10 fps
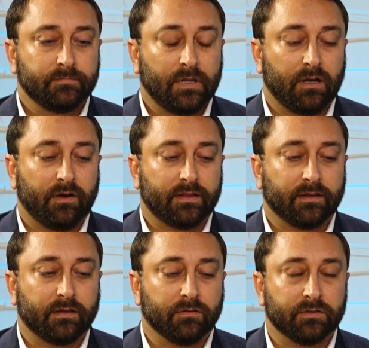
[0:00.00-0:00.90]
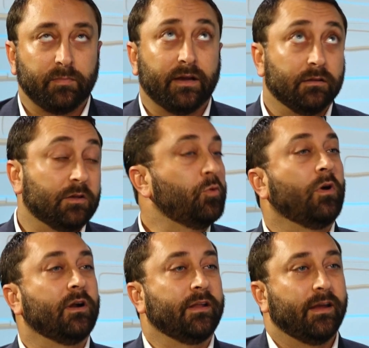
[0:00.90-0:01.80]
I think it was Mayor
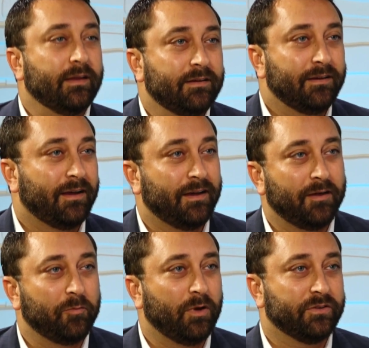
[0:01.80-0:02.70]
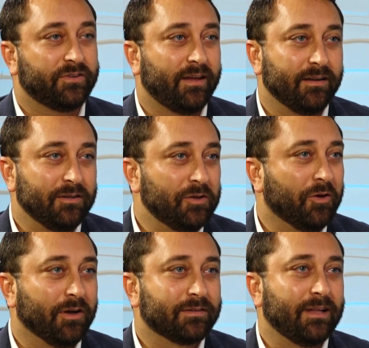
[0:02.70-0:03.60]
LaGuardia once said in New
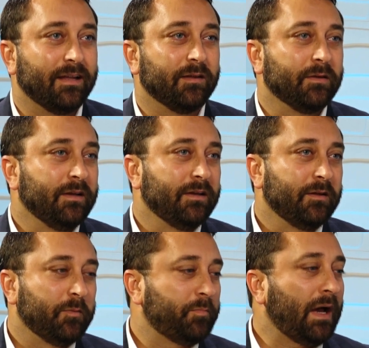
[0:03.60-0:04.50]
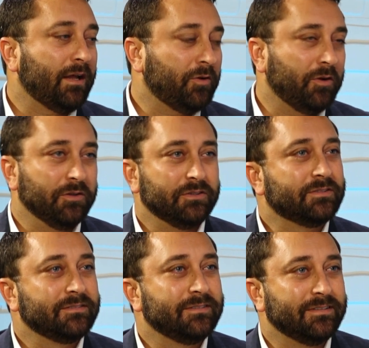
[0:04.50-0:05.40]
York that a pothole
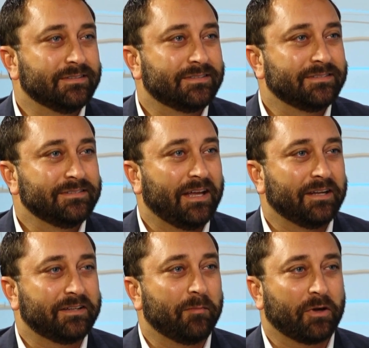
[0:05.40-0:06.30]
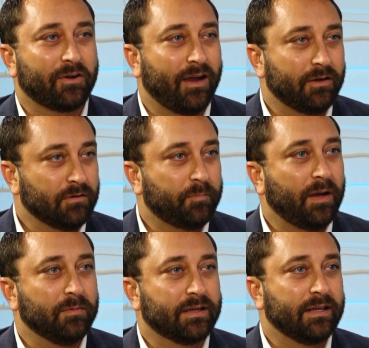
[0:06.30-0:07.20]
is not a Democrat or
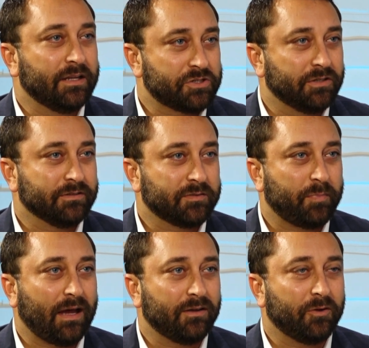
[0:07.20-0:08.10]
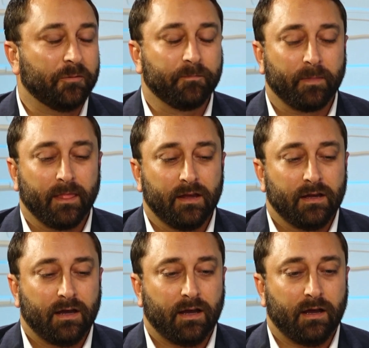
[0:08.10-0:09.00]
Republican issue; it's a pothole.
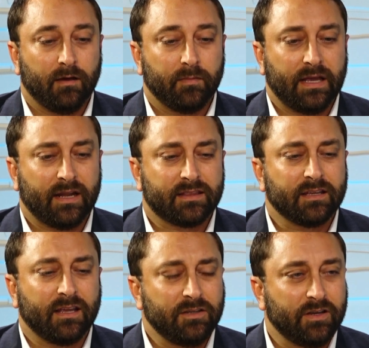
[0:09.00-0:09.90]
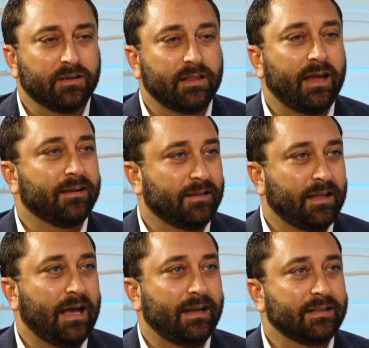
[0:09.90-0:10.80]
And I think, and you hear that a
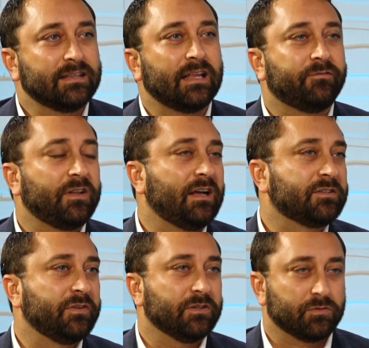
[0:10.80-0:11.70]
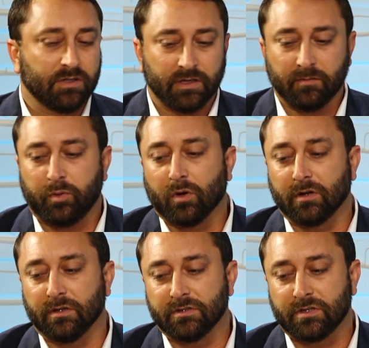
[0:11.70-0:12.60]
lot, and I think that philosophy is really
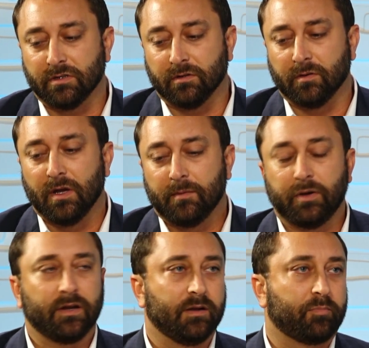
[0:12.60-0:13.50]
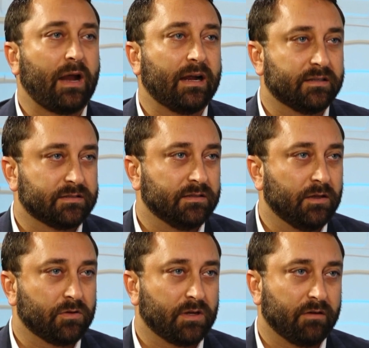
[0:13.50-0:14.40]
important to put into practice in
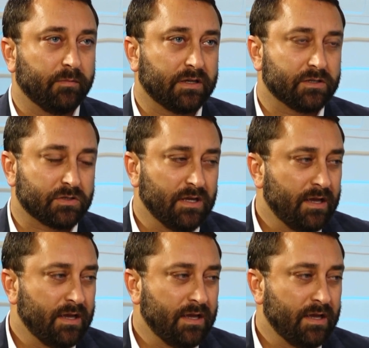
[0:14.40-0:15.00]
local government, because